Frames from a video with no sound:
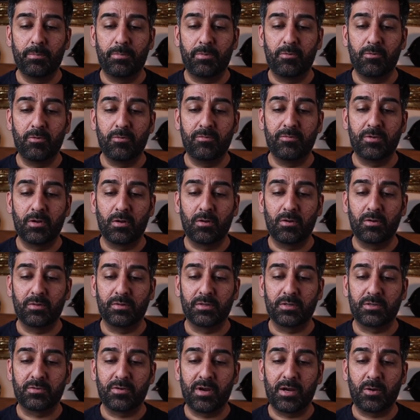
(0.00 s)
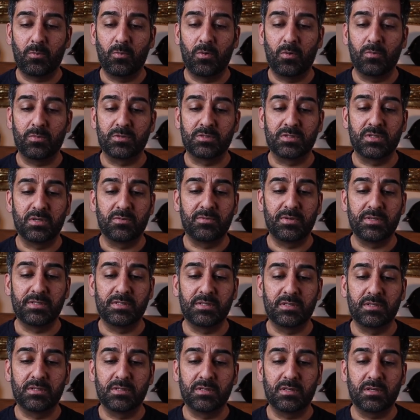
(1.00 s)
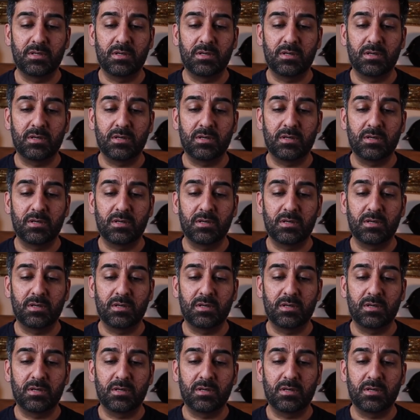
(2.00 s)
improved a lot on the track. What was the reason?